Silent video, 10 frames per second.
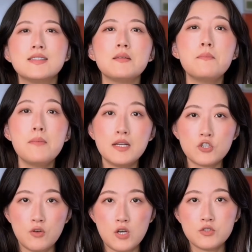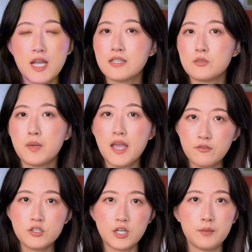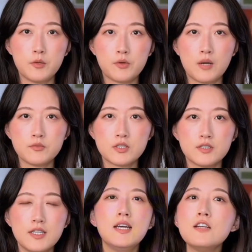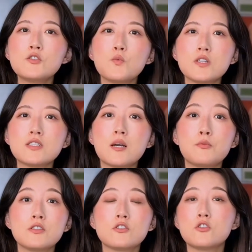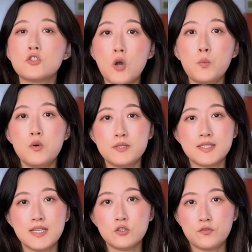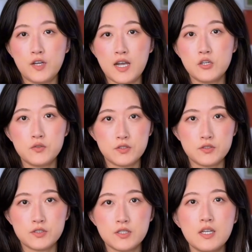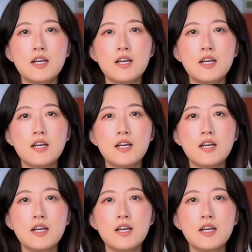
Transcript: That mental load adds up every time you prompt. Here's what separates the top 1% of AI users.